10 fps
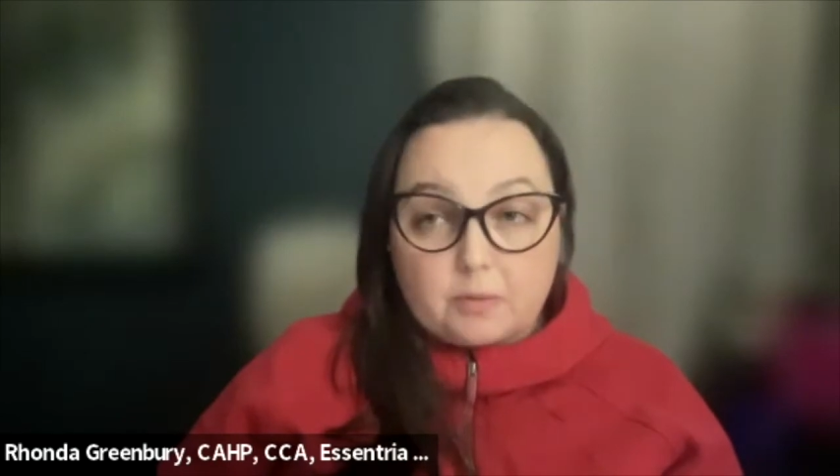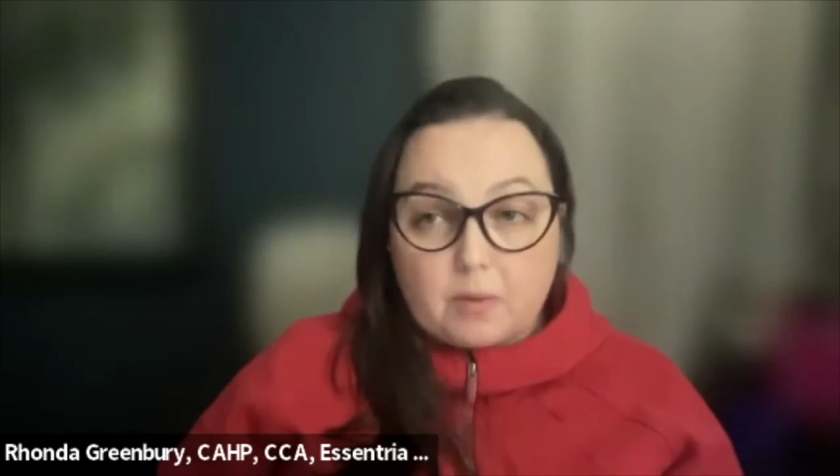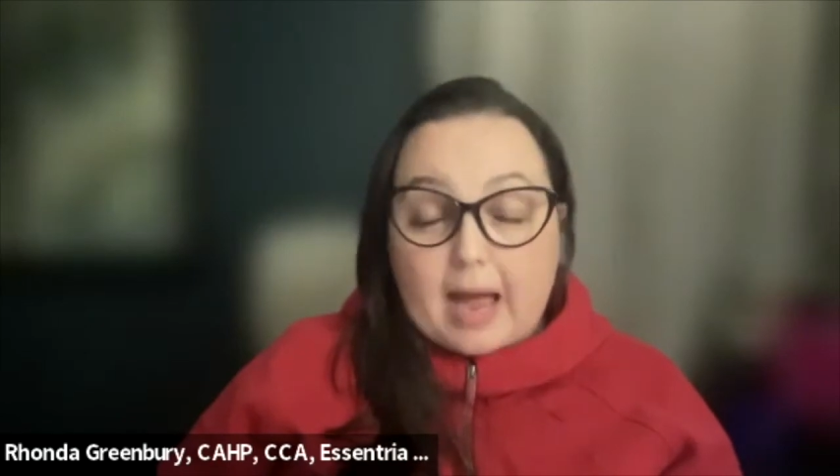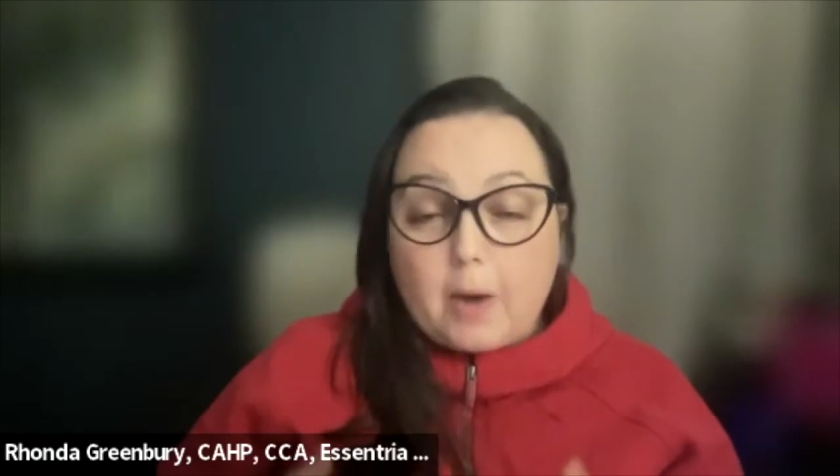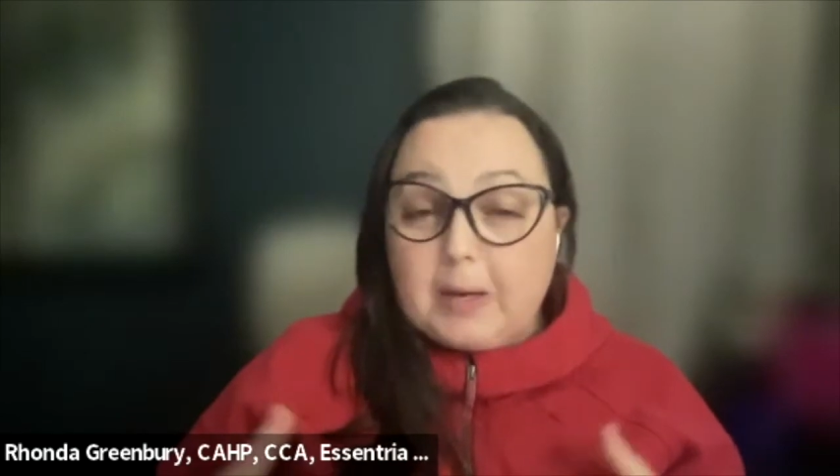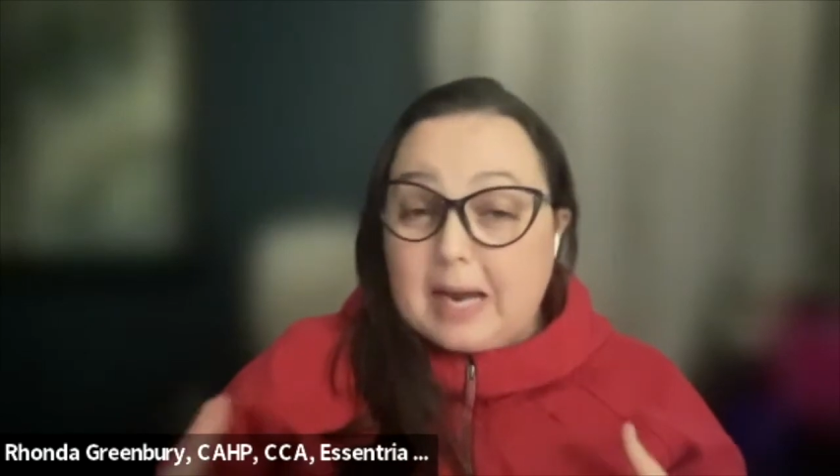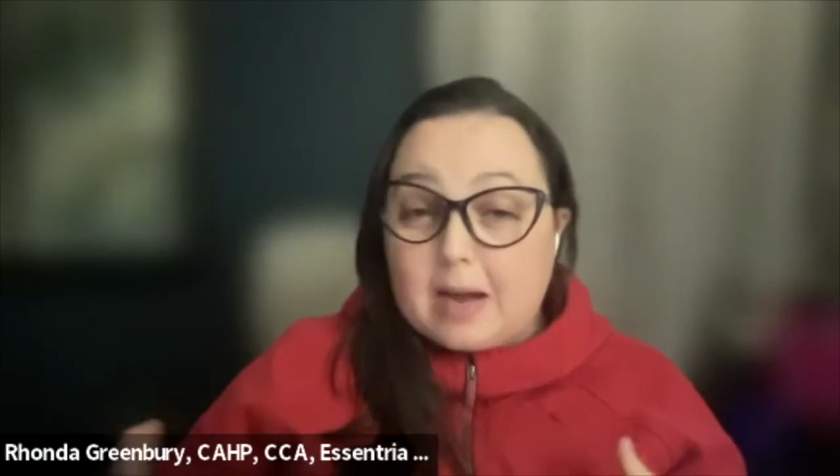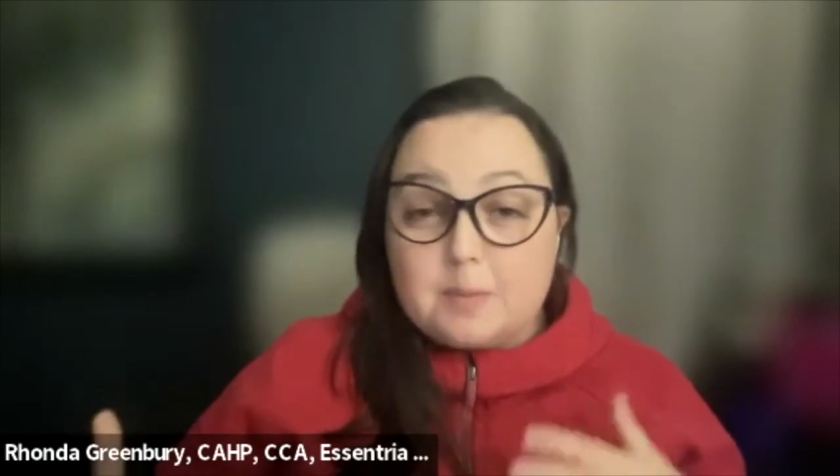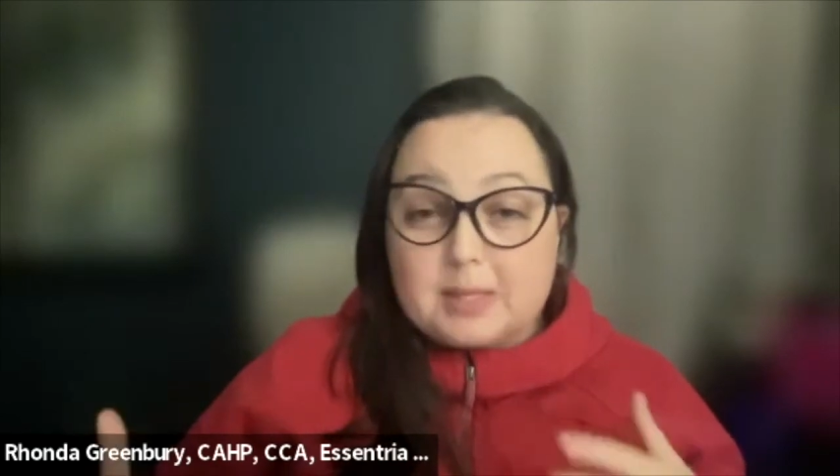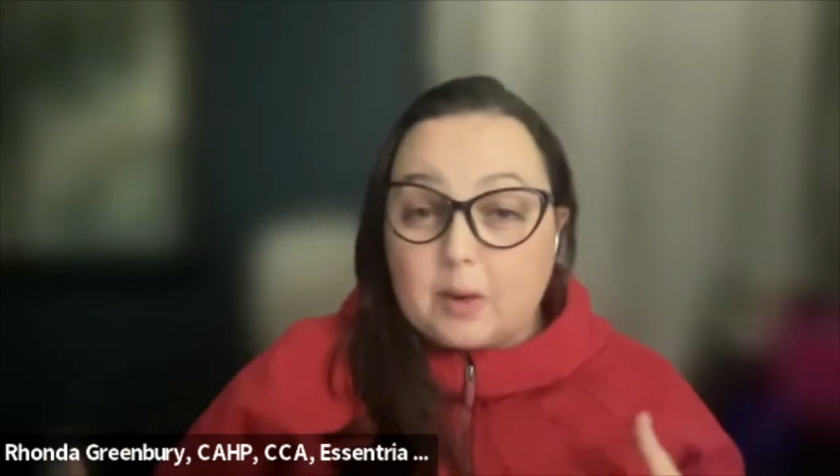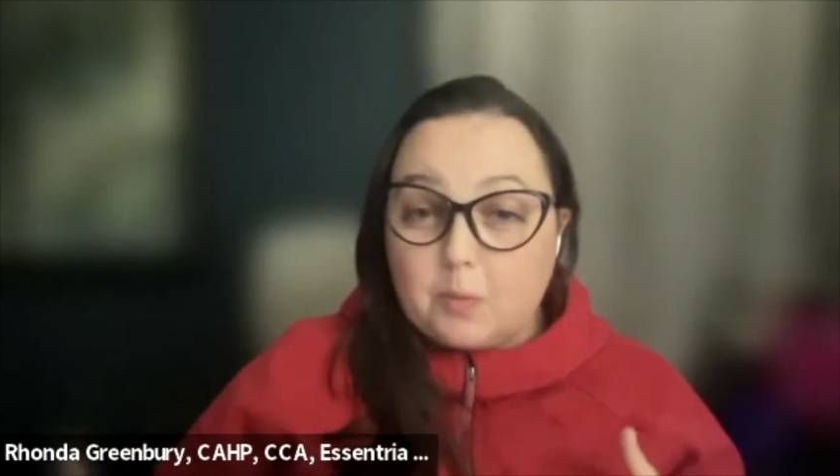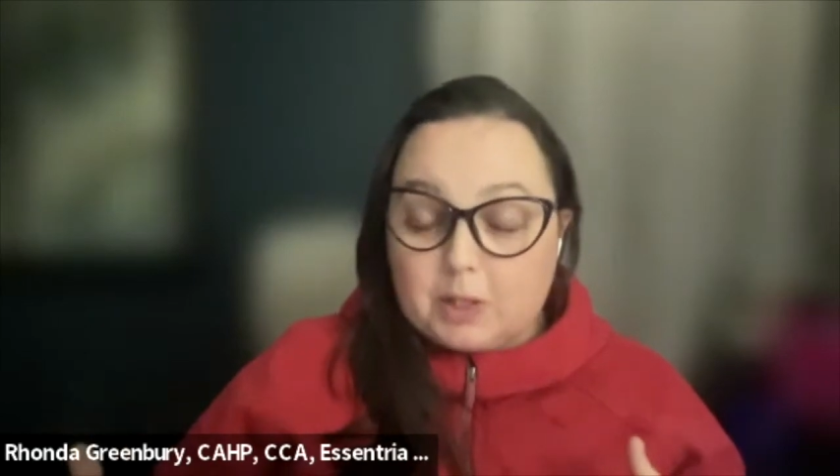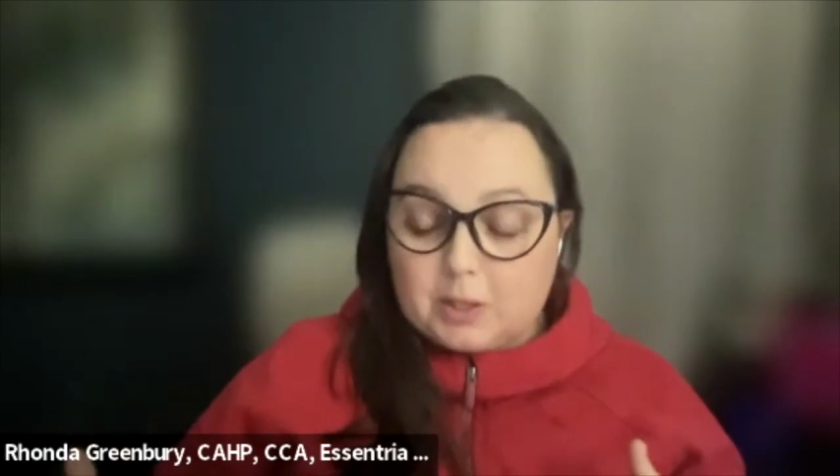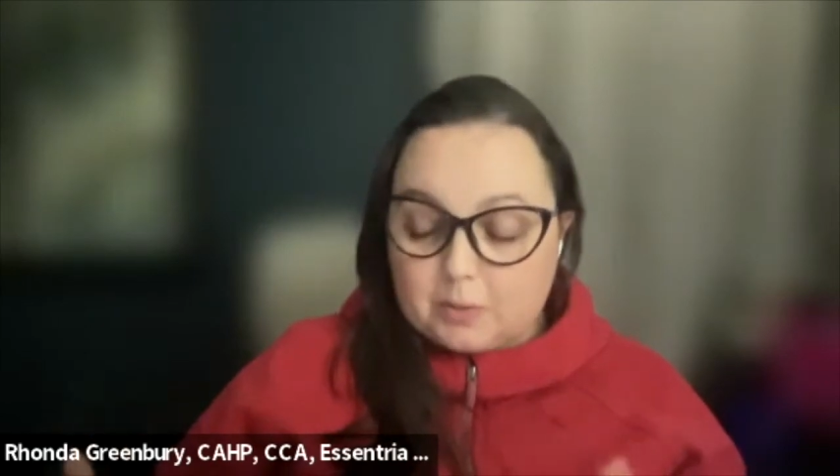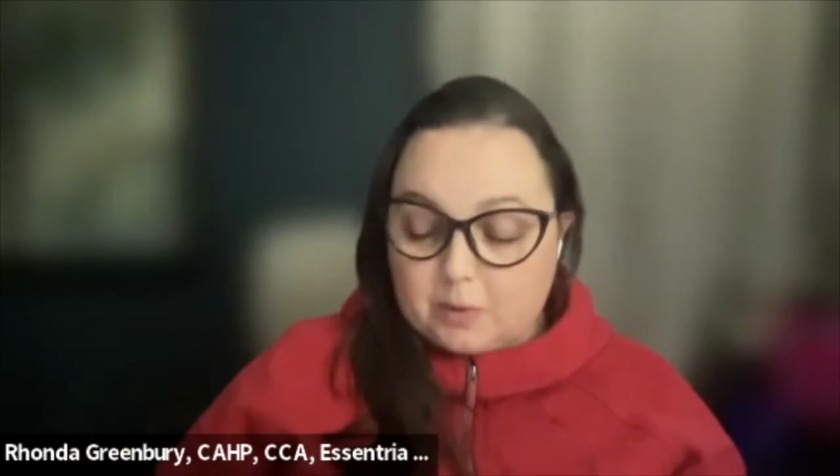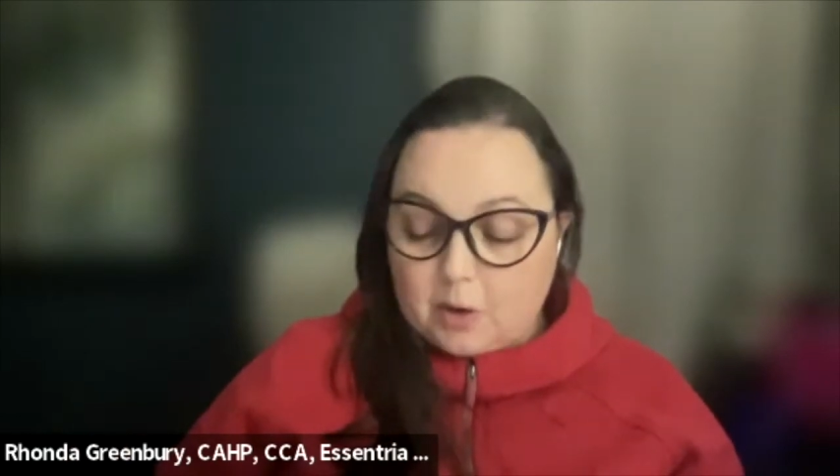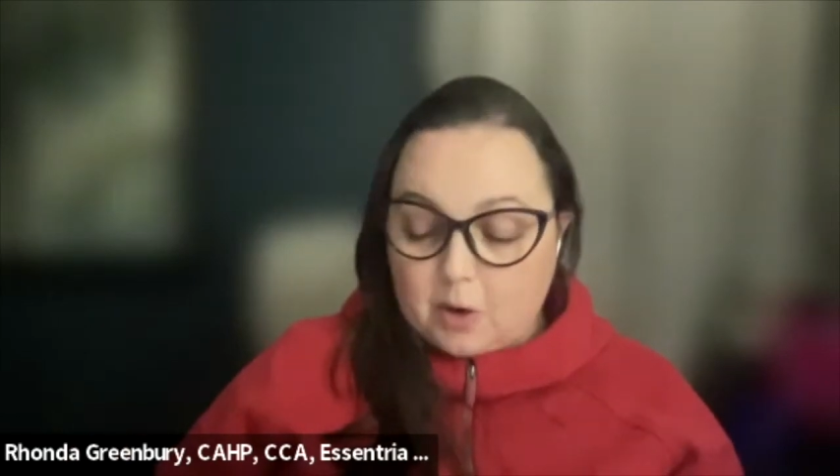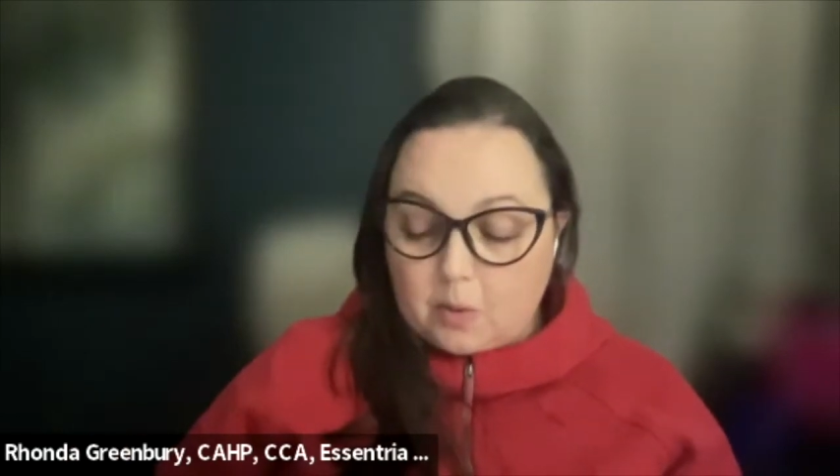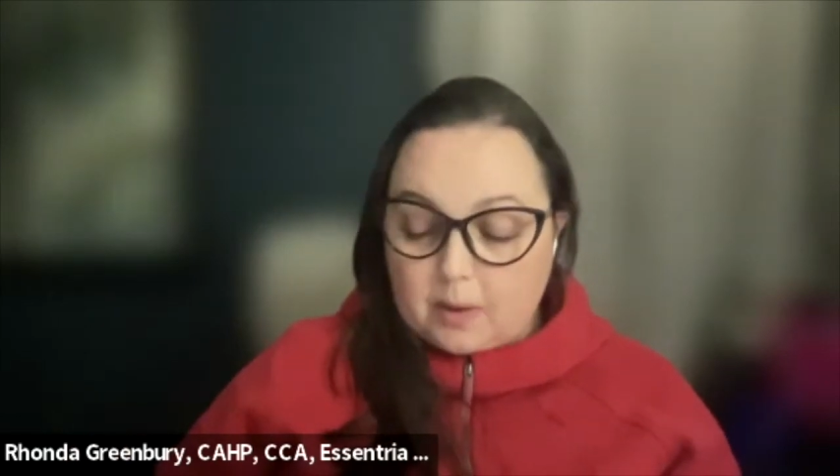How it helps, we don't know.